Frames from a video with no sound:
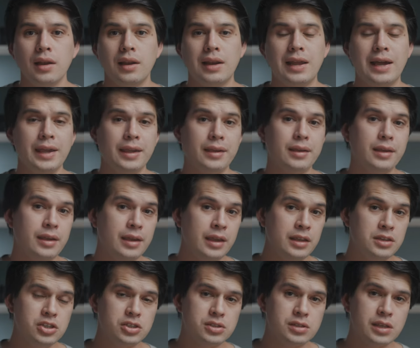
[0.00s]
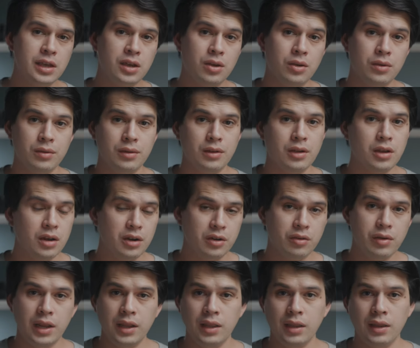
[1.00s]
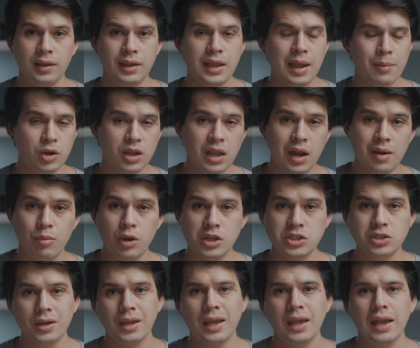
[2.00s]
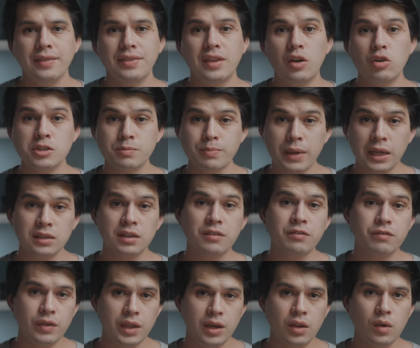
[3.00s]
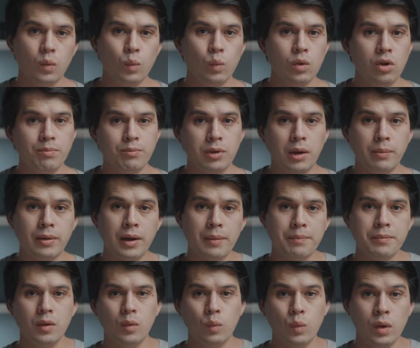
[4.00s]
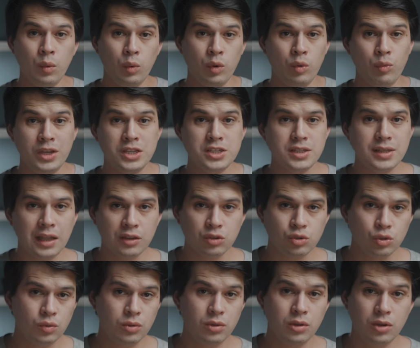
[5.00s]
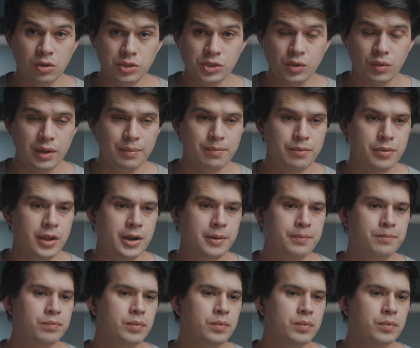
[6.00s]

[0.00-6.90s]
like HSL, color grading, camera calibration. Their respective video will pop up when we reach that tool also up there.